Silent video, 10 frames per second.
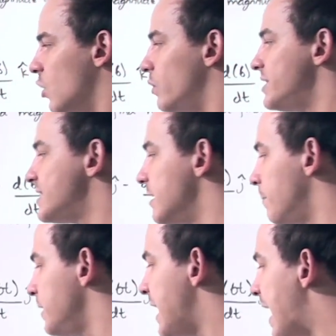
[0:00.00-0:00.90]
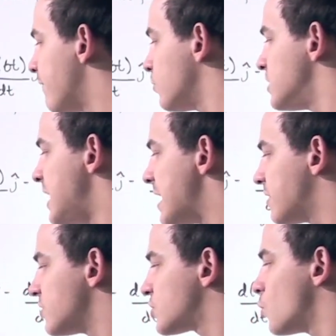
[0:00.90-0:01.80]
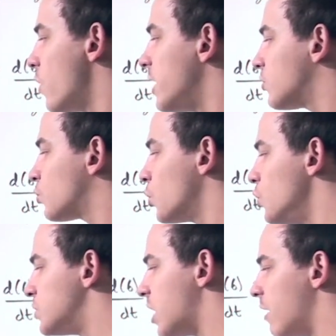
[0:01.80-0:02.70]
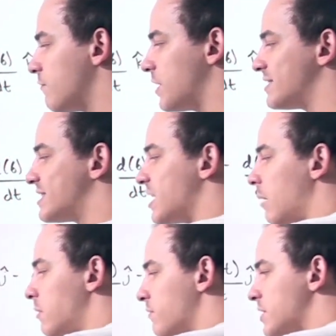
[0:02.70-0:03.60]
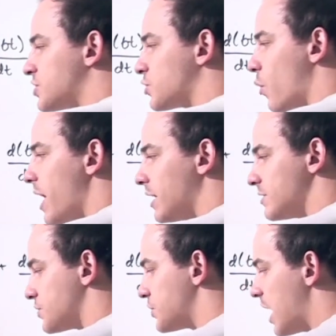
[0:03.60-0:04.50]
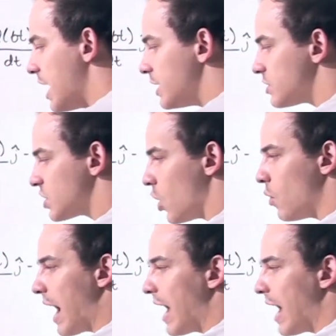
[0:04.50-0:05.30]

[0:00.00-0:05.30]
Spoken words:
we simply have to take the square root of the sum of the squares. So